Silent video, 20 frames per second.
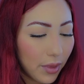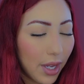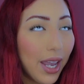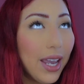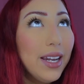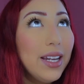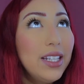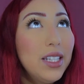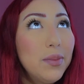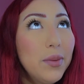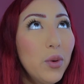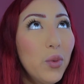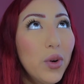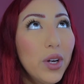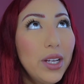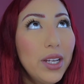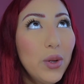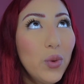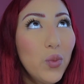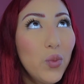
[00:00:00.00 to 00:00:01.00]
and it's been
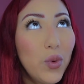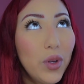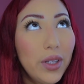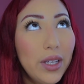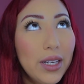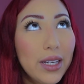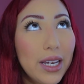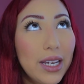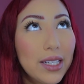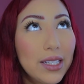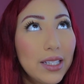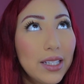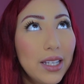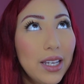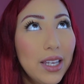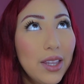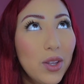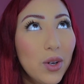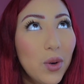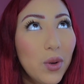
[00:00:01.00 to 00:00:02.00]
working really
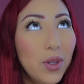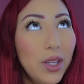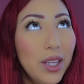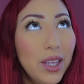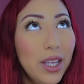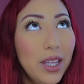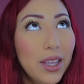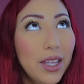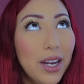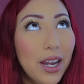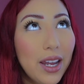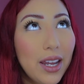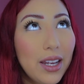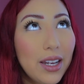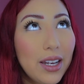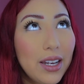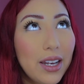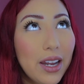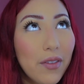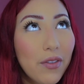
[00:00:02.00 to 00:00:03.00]
nicely. The only thing that I
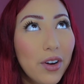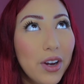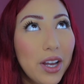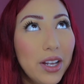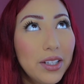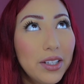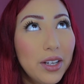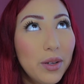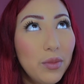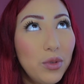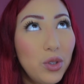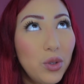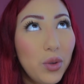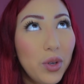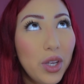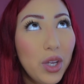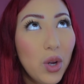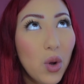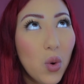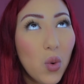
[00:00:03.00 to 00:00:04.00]
never ended up
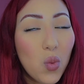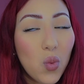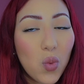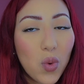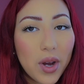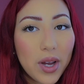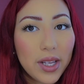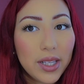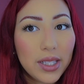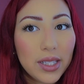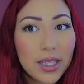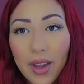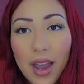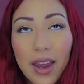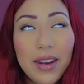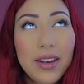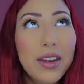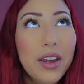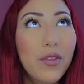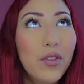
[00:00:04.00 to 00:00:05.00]
doing was
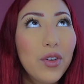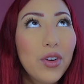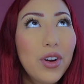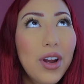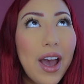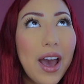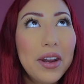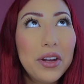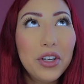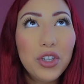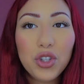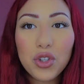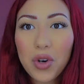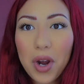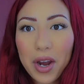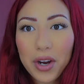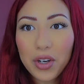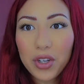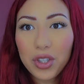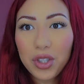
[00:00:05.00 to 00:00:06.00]
I never added
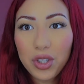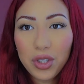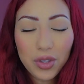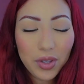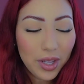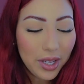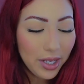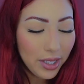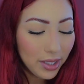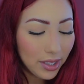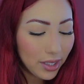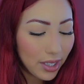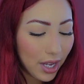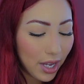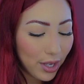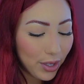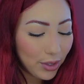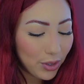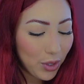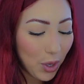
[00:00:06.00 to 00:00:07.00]
trackers to this.
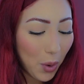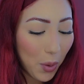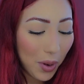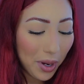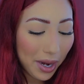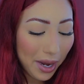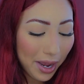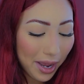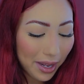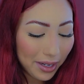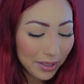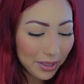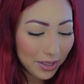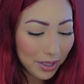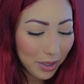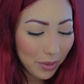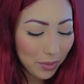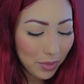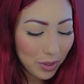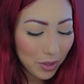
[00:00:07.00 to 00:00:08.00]
So what I ended
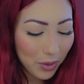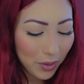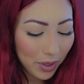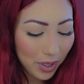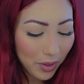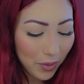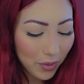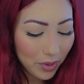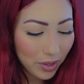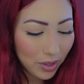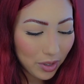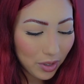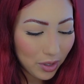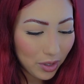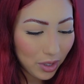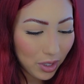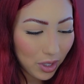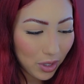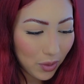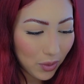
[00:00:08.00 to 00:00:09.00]
up doing was
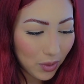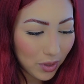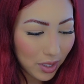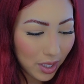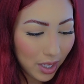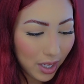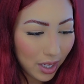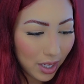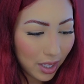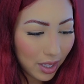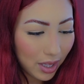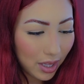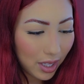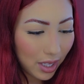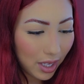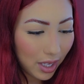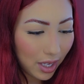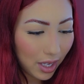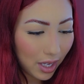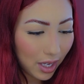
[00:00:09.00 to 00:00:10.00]
just using
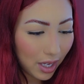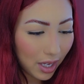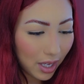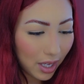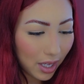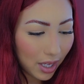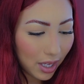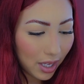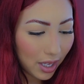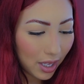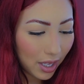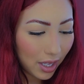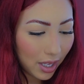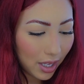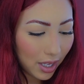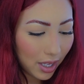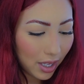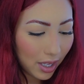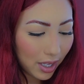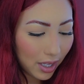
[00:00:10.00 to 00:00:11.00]
the,
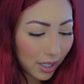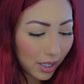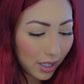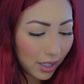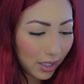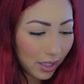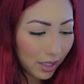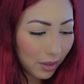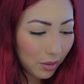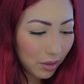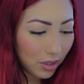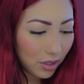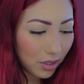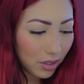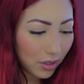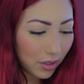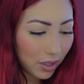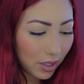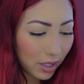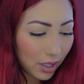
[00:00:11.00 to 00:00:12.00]
let me
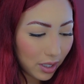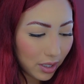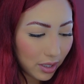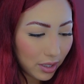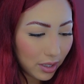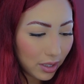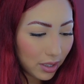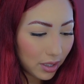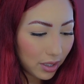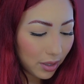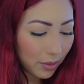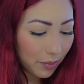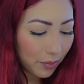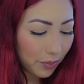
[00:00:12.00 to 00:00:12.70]
show you guys,